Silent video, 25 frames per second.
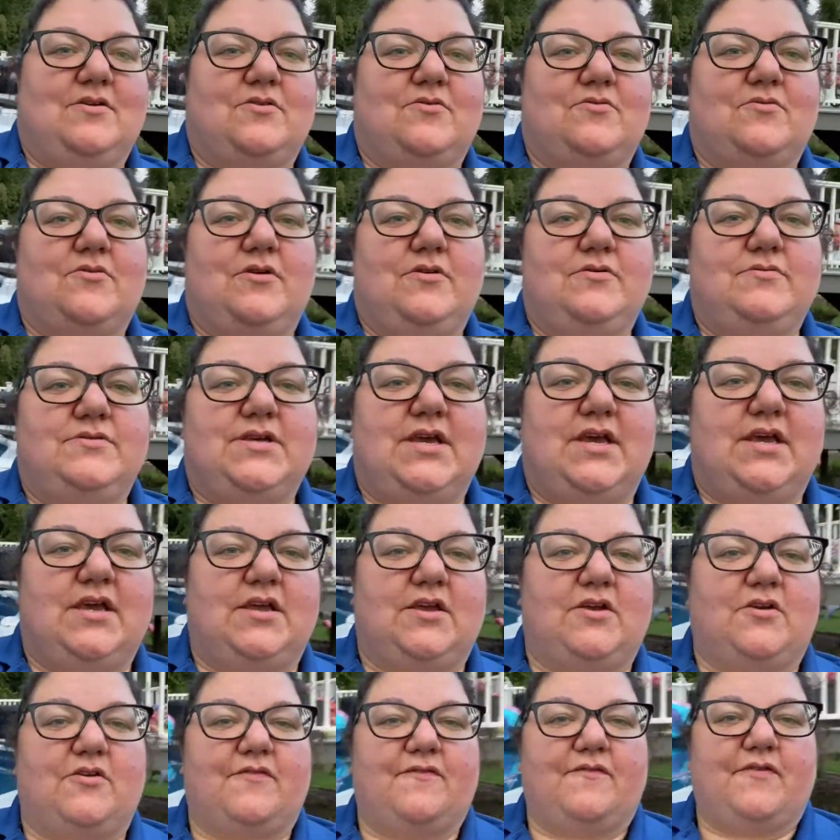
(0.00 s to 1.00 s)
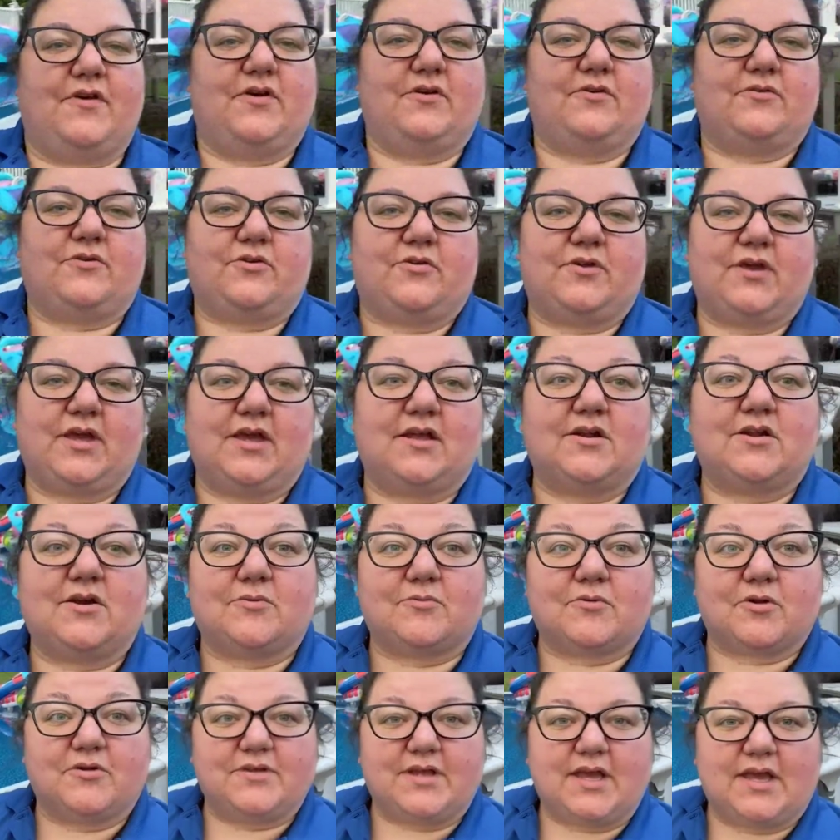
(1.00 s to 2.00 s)
Rotate your phone. You cannot
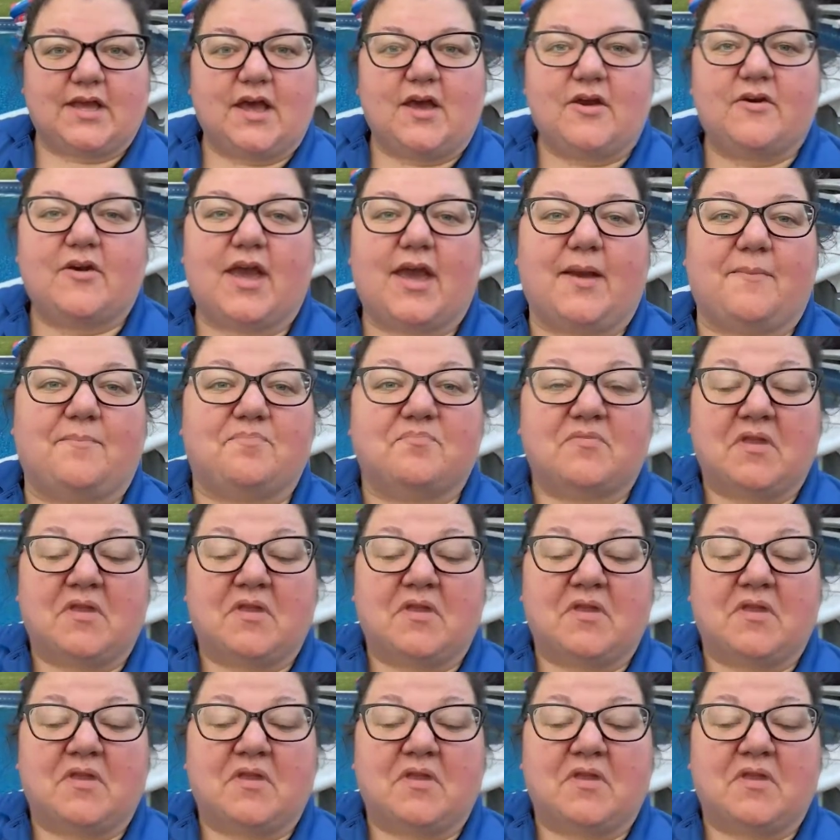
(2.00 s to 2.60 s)
rotate. Okay.